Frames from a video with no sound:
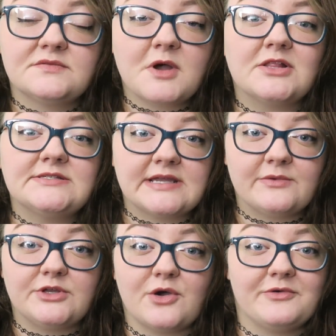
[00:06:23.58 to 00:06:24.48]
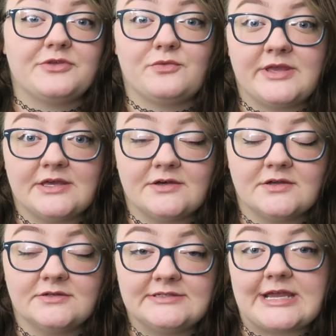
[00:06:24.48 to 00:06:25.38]
The smallest I would go with the
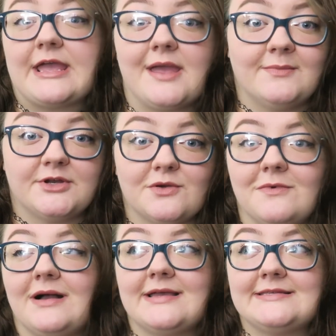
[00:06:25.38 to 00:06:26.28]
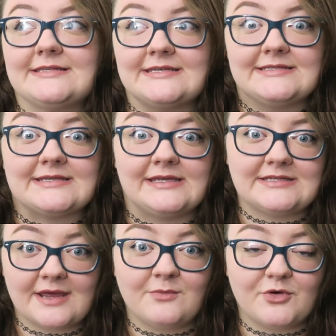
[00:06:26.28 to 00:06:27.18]
wheel diameter wise is a
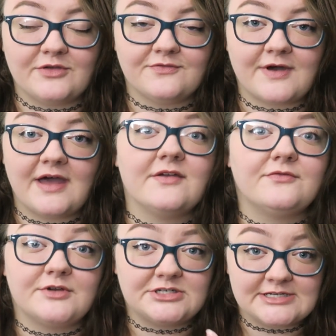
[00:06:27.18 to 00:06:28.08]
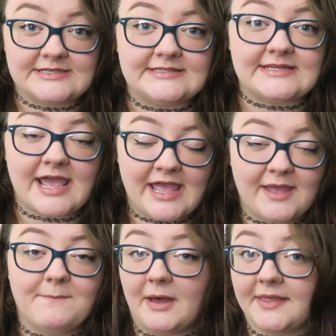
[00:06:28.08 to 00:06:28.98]
10.5, which is
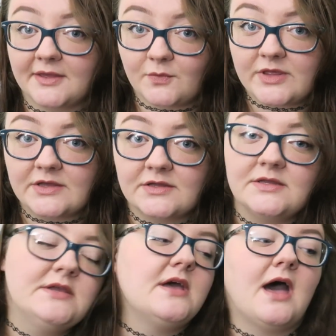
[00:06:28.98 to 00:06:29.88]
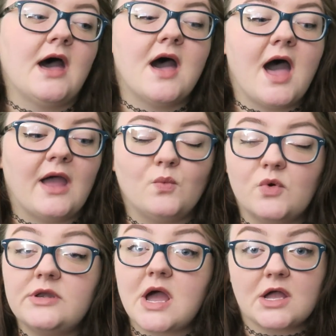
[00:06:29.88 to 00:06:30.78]
a bucket wheel. I
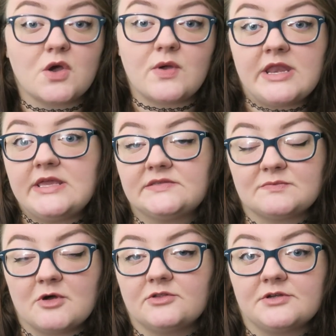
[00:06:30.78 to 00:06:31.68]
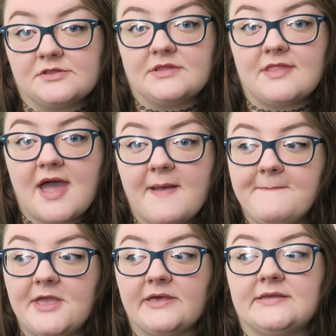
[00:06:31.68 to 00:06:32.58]
would not go any smaller than
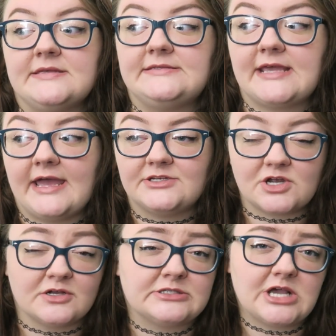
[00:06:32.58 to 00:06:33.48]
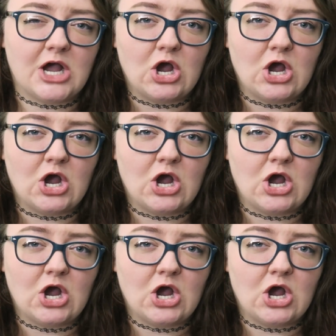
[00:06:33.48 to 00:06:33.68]
that because hedgehogs